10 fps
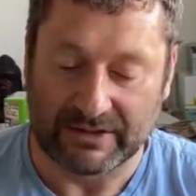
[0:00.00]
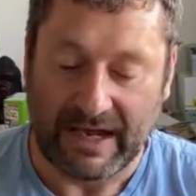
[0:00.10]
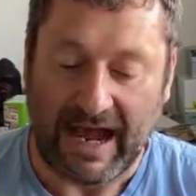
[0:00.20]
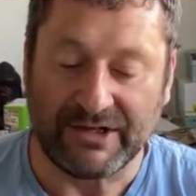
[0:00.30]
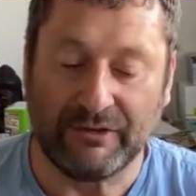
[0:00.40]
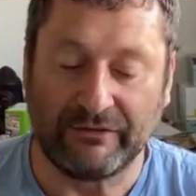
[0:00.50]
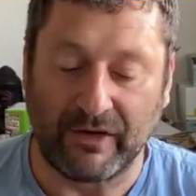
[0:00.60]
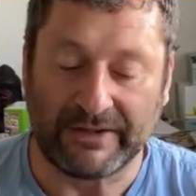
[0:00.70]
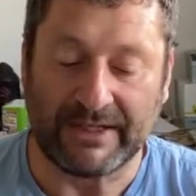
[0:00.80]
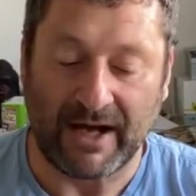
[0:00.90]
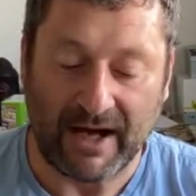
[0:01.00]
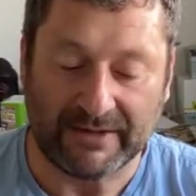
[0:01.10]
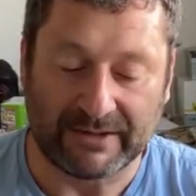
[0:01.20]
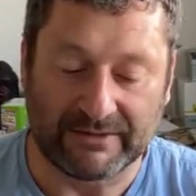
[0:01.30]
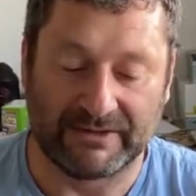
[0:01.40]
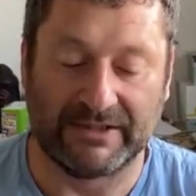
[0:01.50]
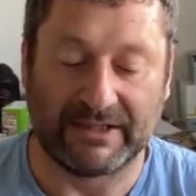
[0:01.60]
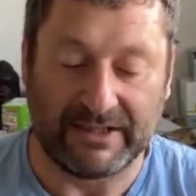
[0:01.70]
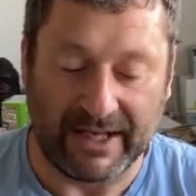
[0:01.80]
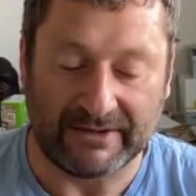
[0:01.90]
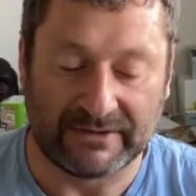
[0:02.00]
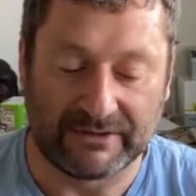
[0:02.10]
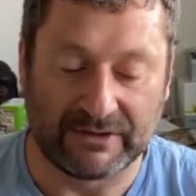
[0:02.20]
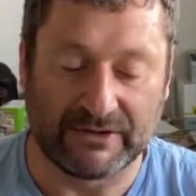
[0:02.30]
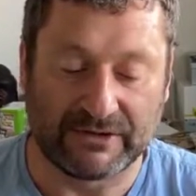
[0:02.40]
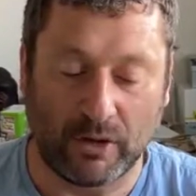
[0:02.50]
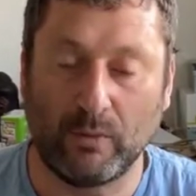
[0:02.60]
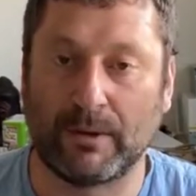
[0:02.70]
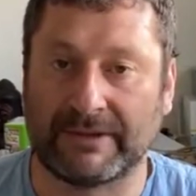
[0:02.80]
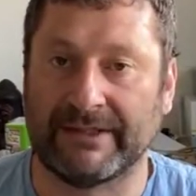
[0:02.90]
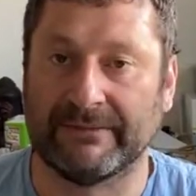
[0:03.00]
and you find it harder to connect to the soul body